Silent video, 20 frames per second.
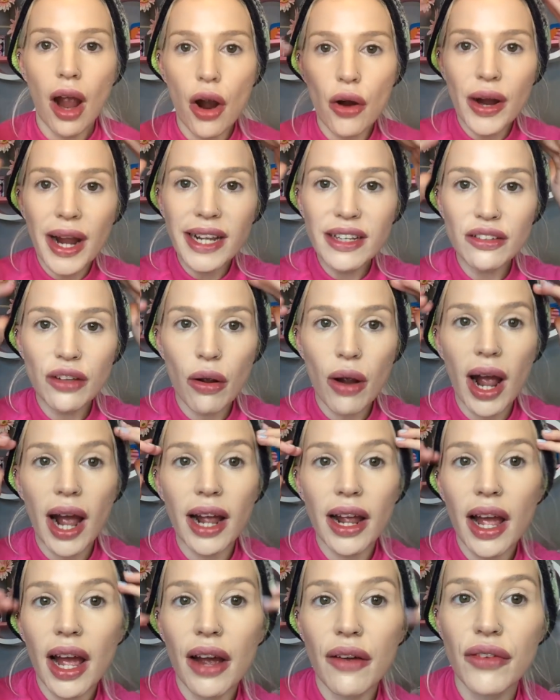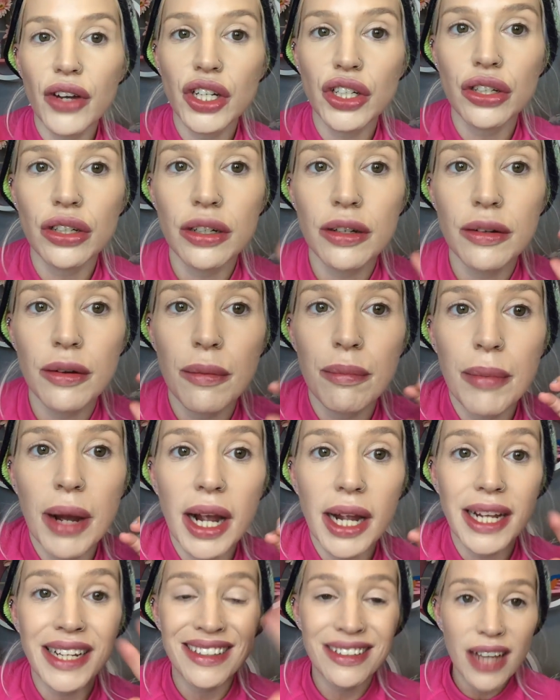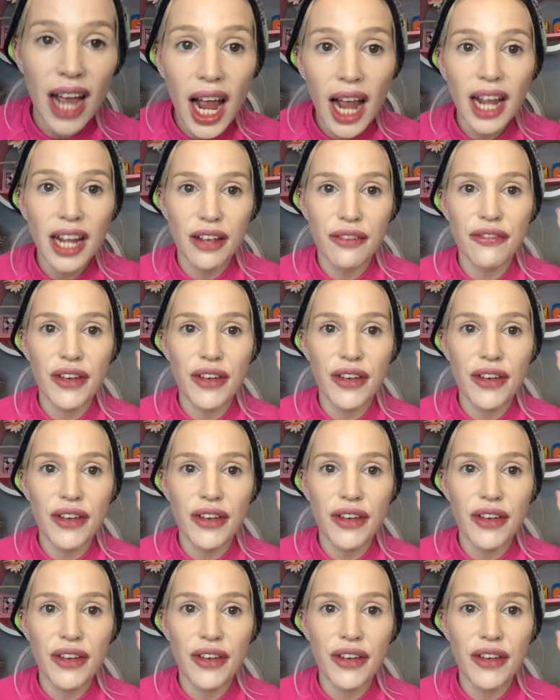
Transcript: Okay, so I have done my entire